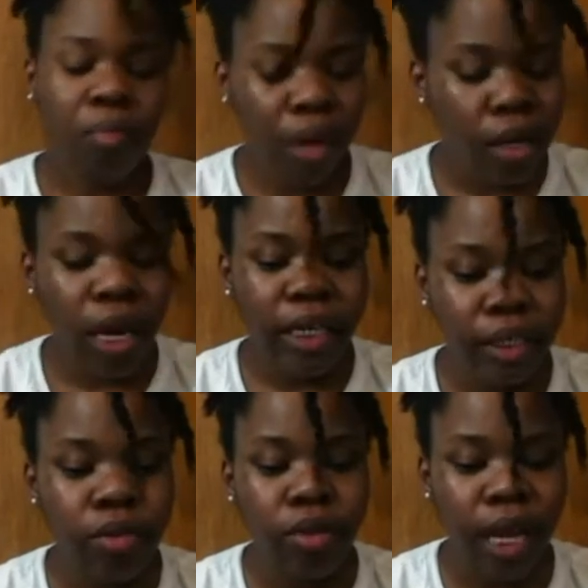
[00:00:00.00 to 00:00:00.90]
But I
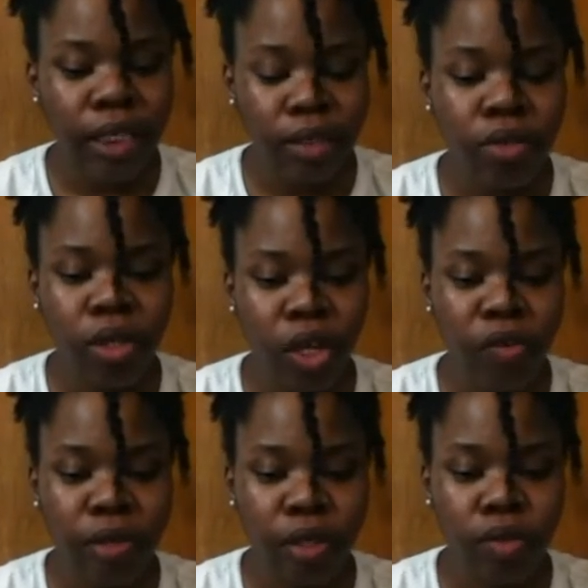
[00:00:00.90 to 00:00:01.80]
still get
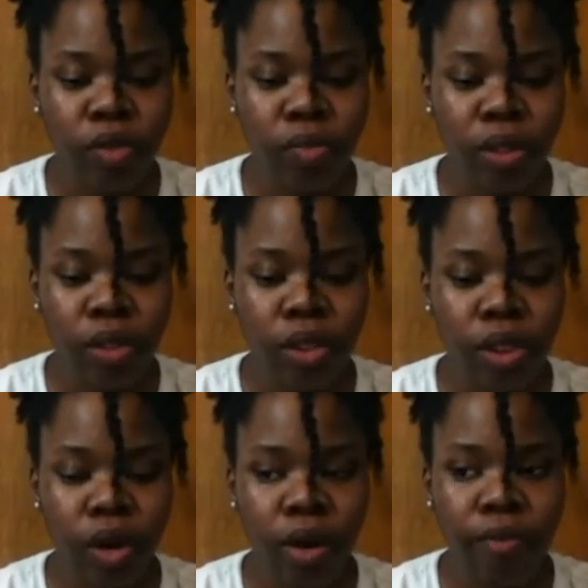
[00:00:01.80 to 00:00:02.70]
good results with a
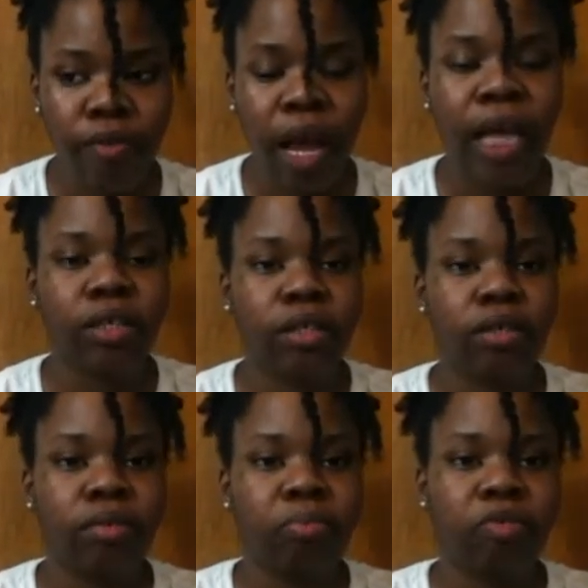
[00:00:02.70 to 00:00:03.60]
scarf. I
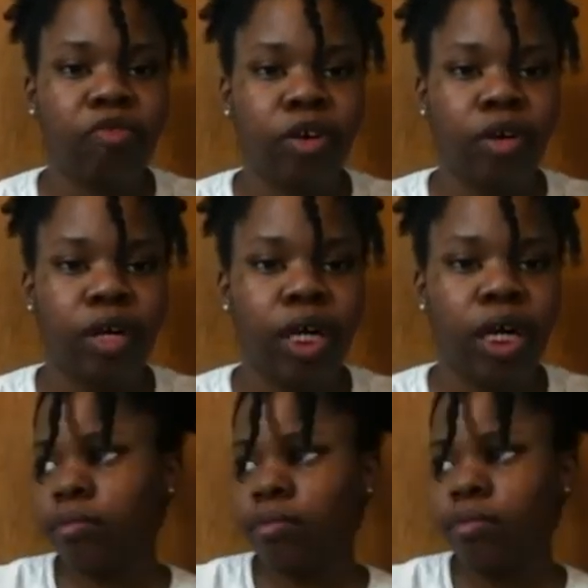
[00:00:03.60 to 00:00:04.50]
just prefer
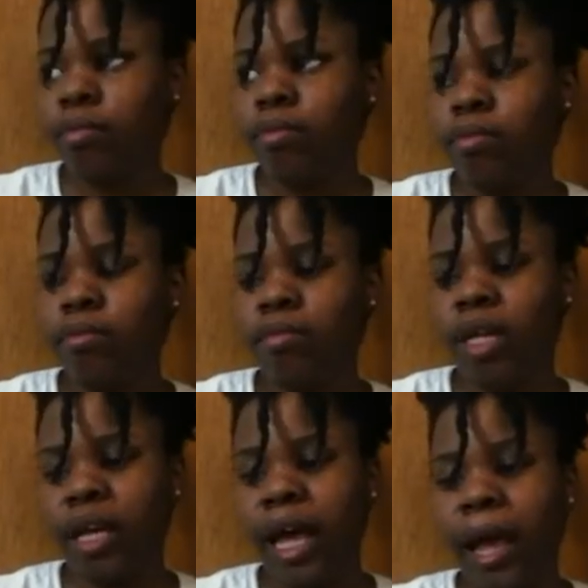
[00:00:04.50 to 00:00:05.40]

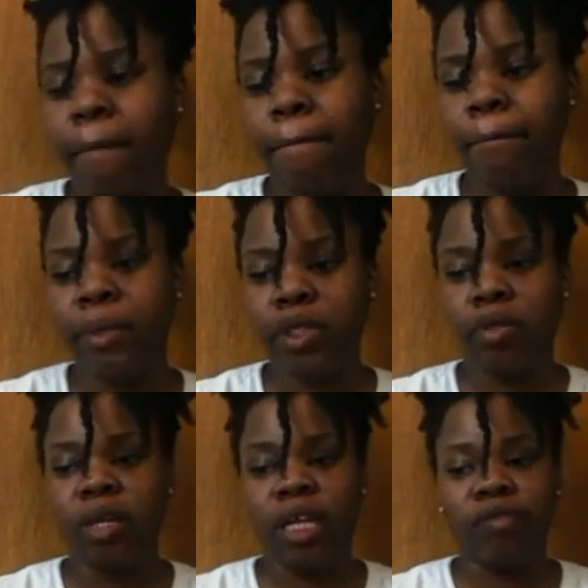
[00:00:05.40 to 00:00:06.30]
a cap.
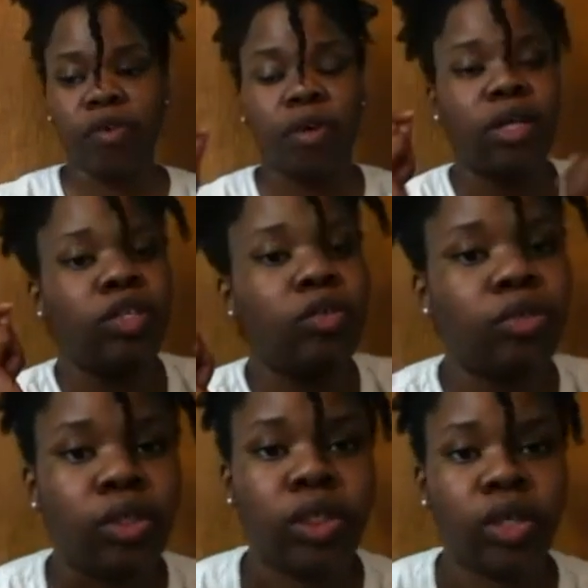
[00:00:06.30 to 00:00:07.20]
So like, if you're going to
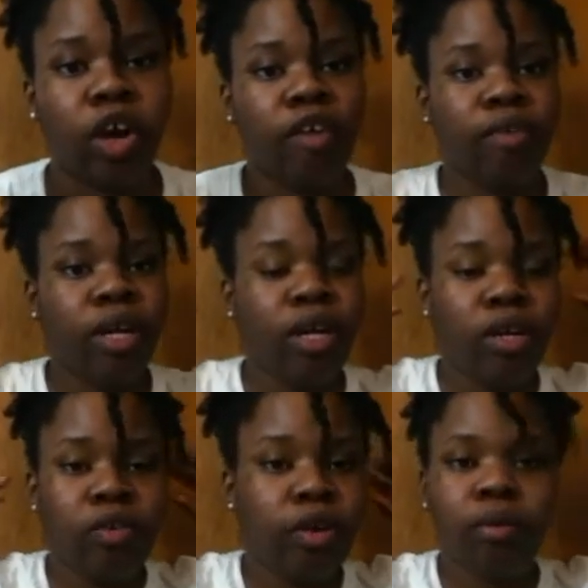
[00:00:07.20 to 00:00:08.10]
use a scarf,
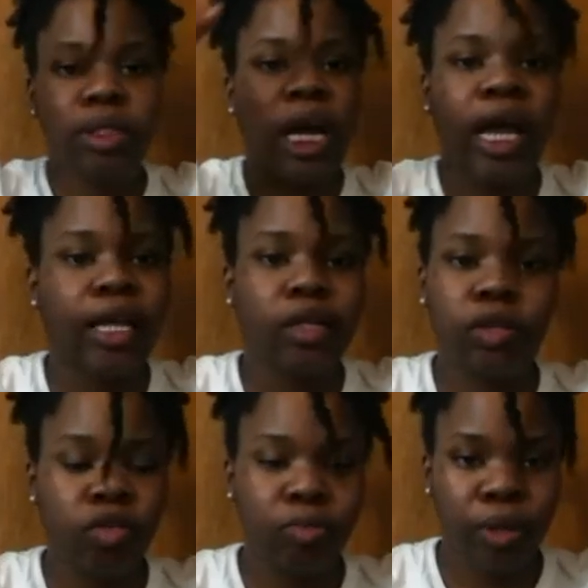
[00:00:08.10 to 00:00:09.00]
don't tie it
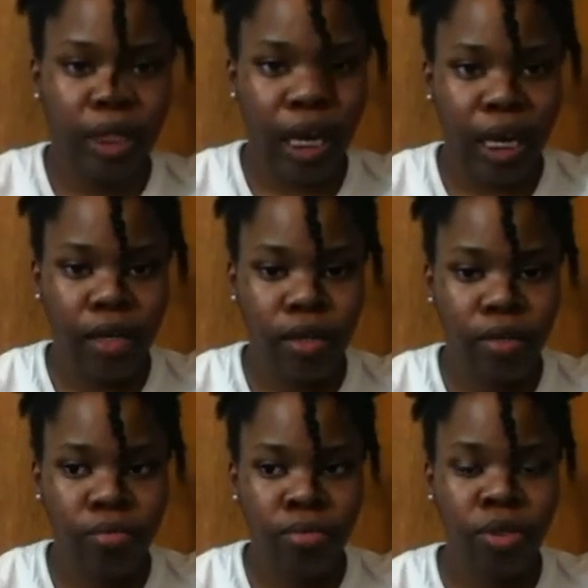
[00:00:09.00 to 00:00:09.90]
super tight.
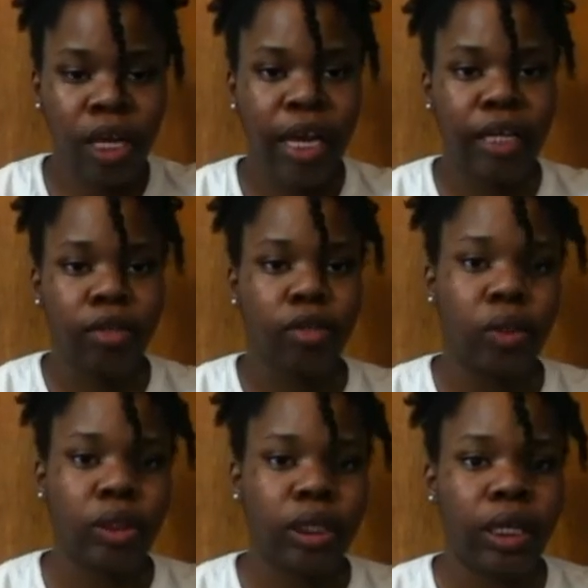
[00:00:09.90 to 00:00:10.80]
Tie it
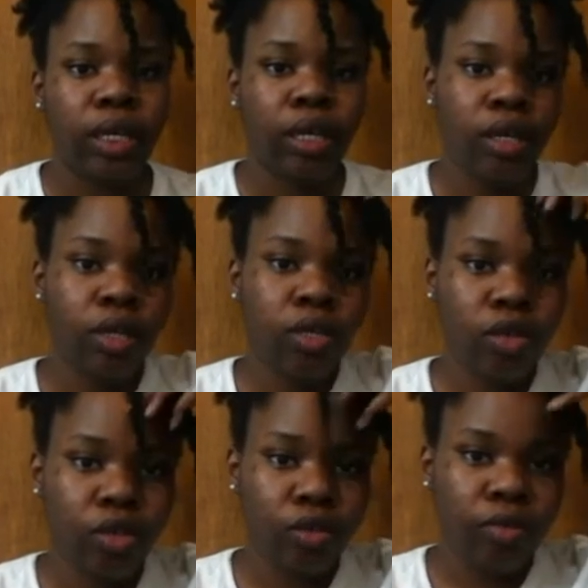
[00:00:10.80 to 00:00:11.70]
loosely
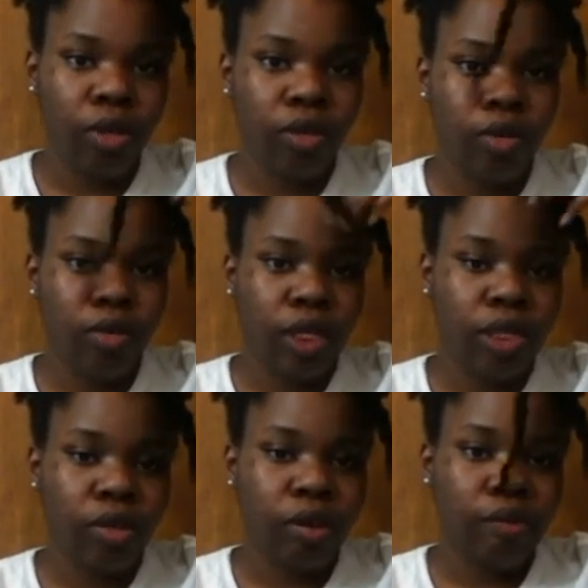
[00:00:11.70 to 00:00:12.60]
so they
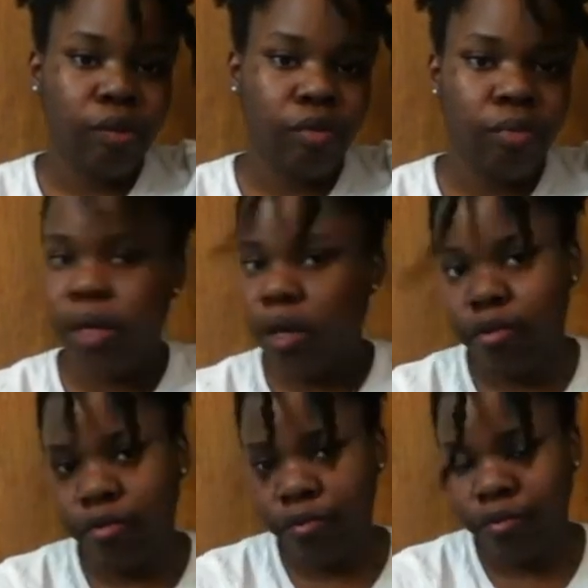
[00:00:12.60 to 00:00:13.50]
still have a little bit
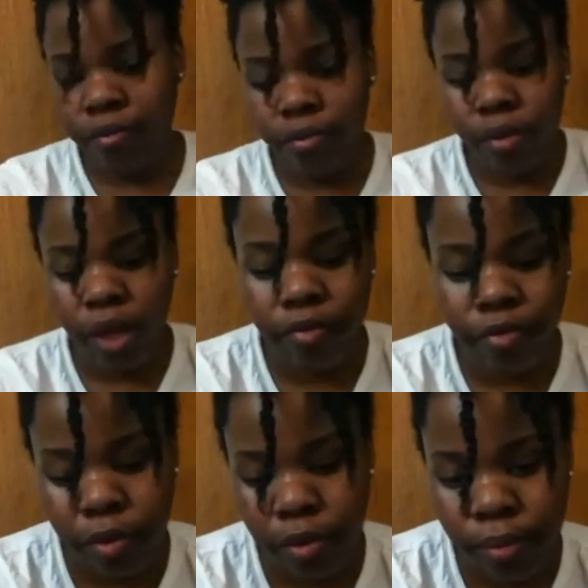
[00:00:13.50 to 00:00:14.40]

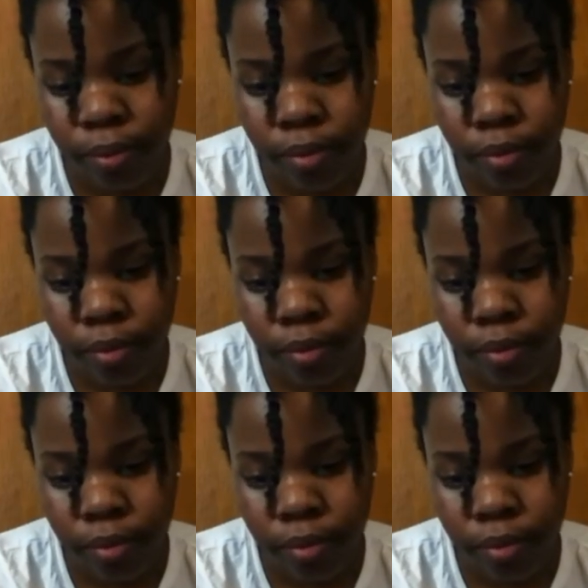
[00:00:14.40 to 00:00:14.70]
of room.